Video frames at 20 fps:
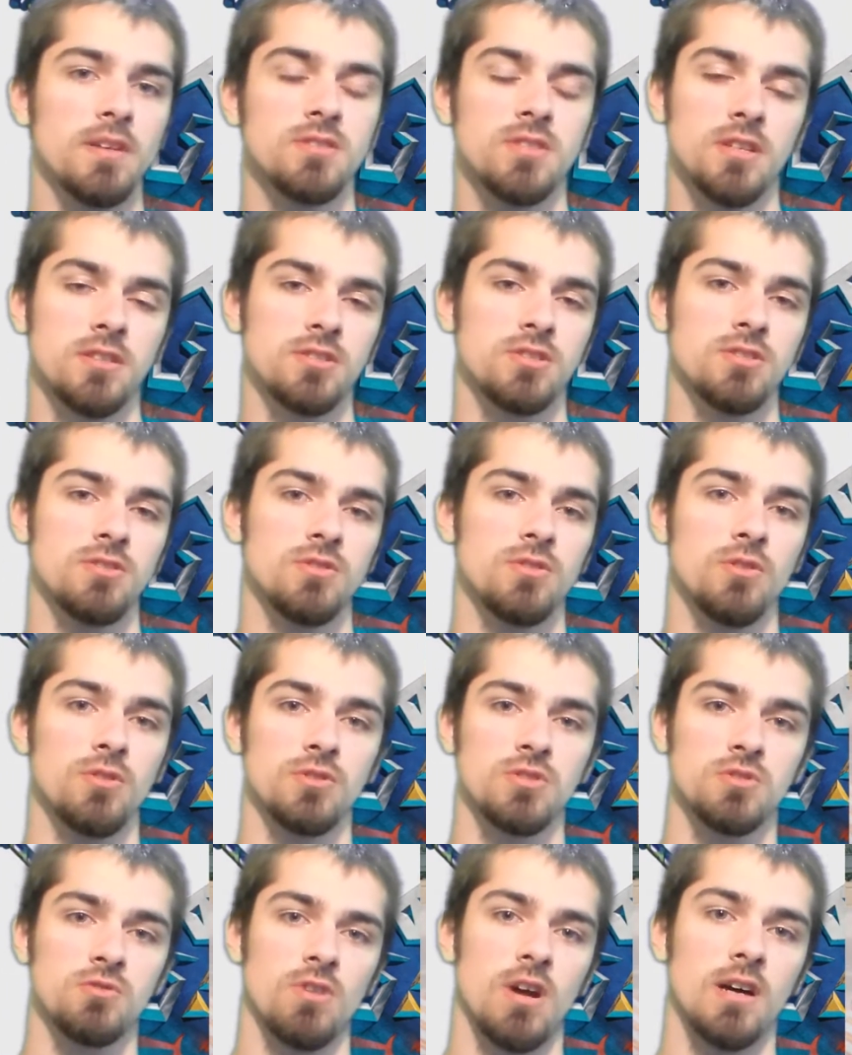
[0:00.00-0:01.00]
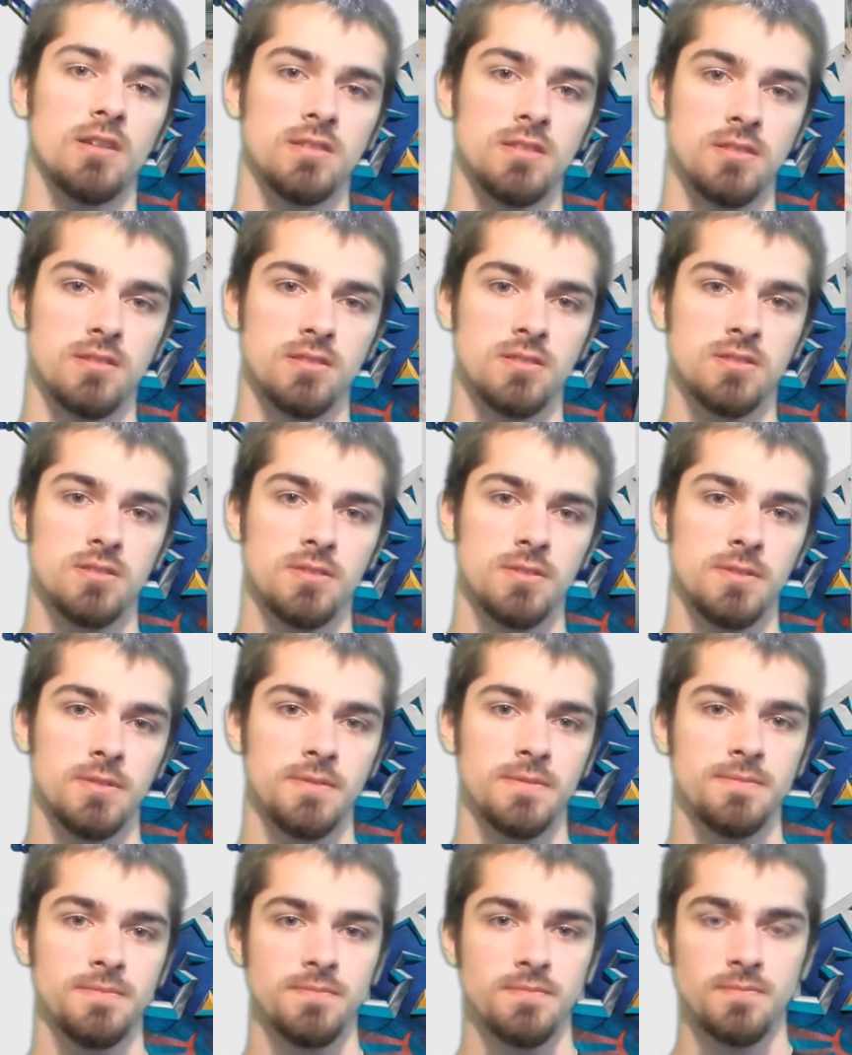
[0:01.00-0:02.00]
paying attention to their surroundings.
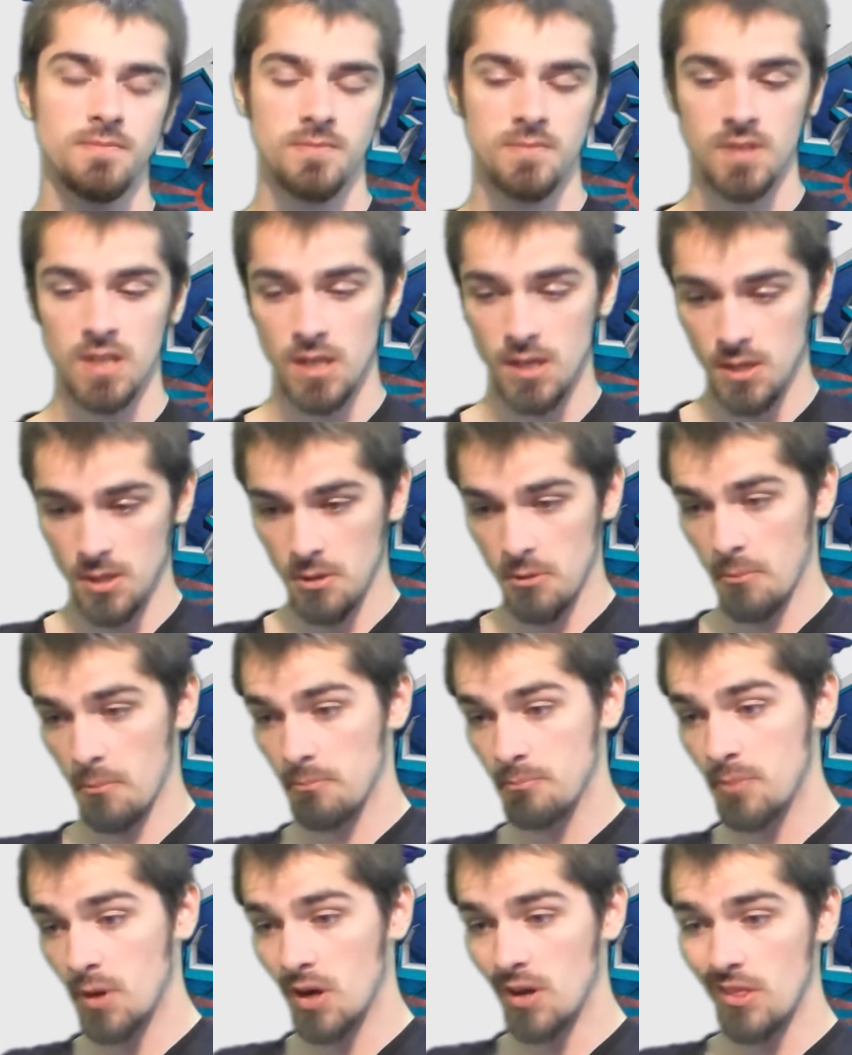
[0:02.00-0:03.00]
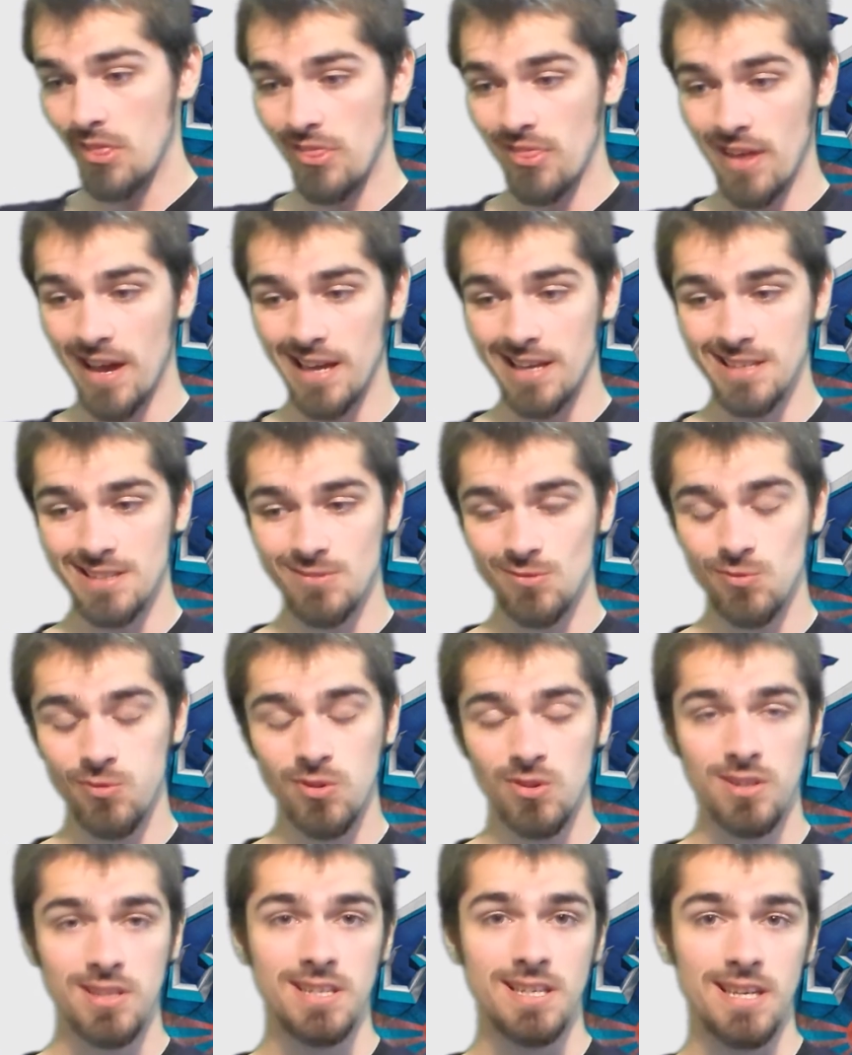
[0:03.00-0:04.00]
But that
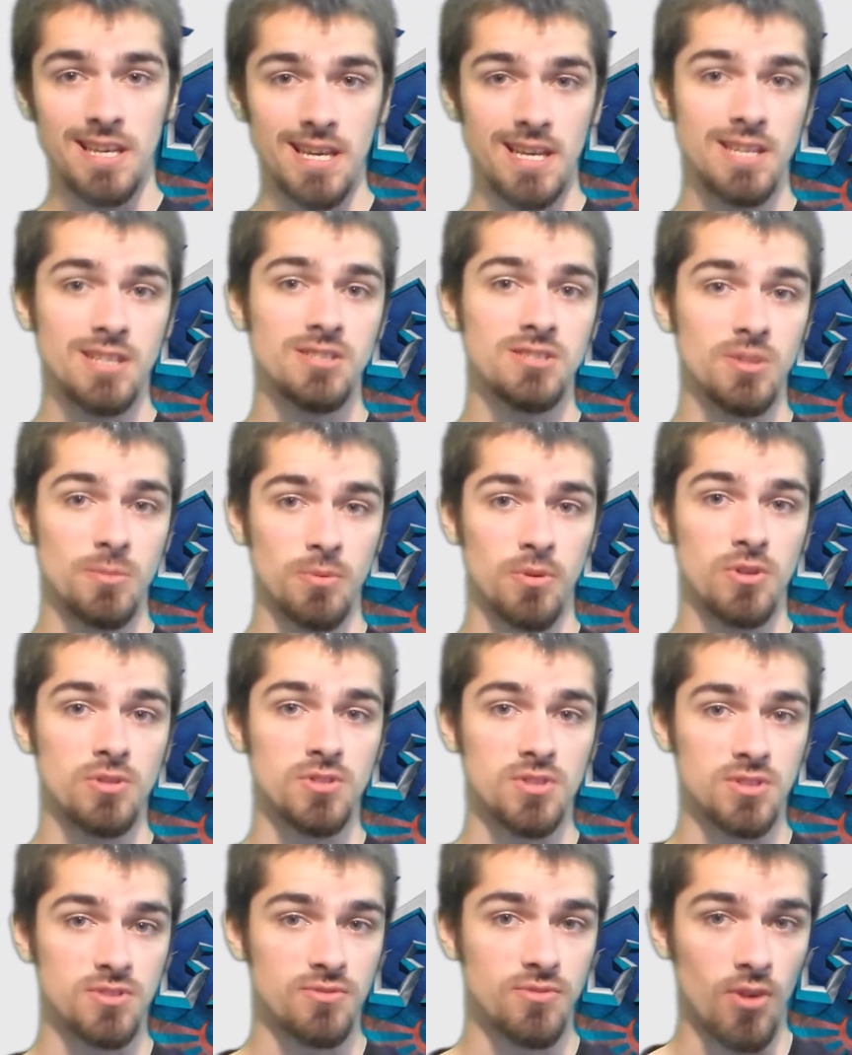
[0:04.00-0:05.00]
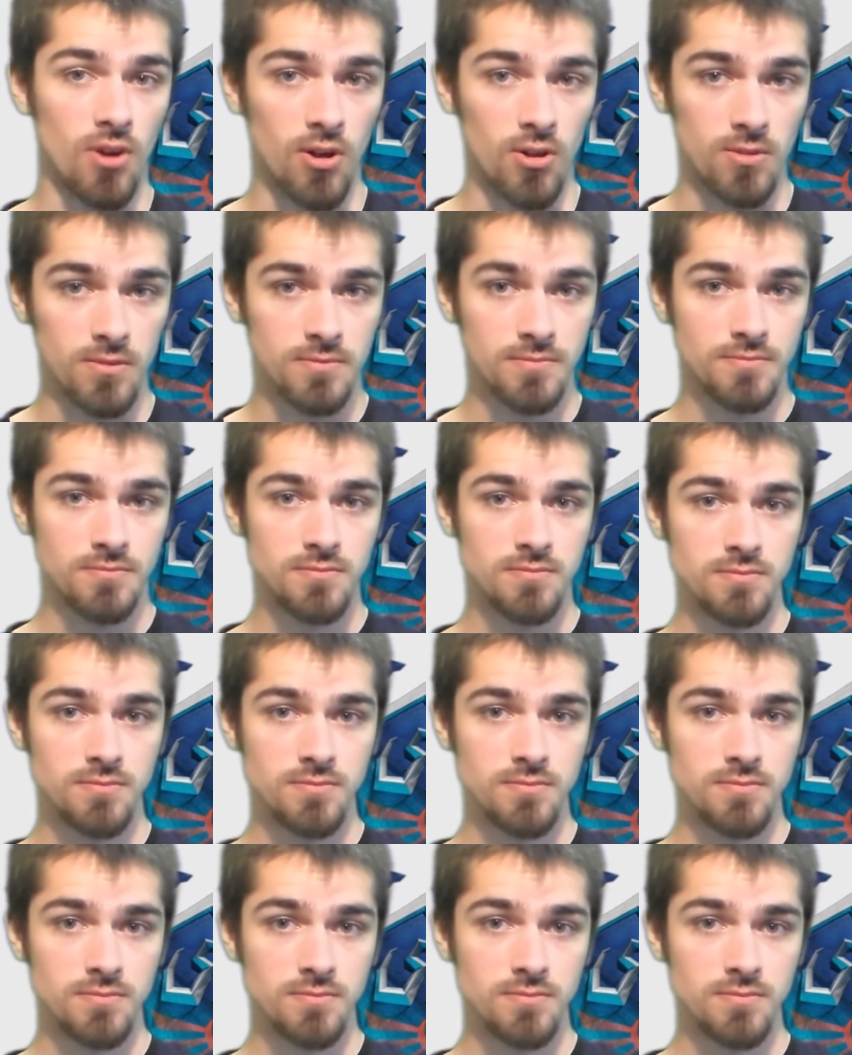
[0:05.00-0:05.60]
really is the person's fault.